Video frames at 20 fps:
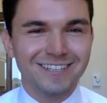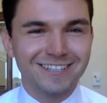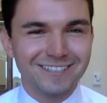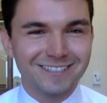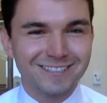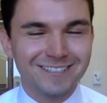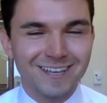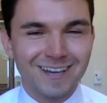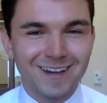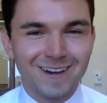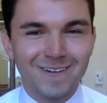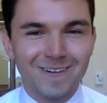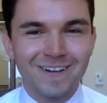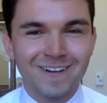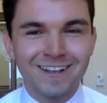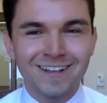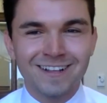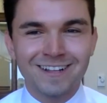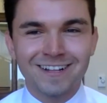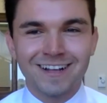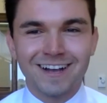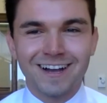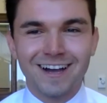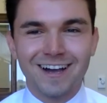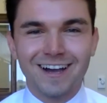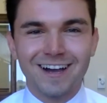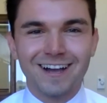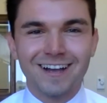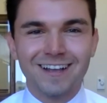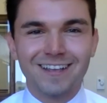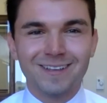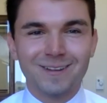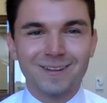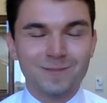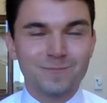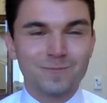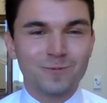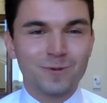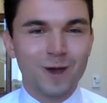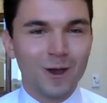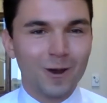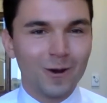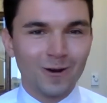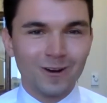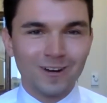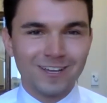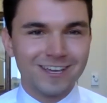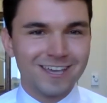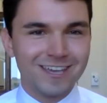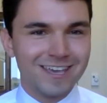And so, the priority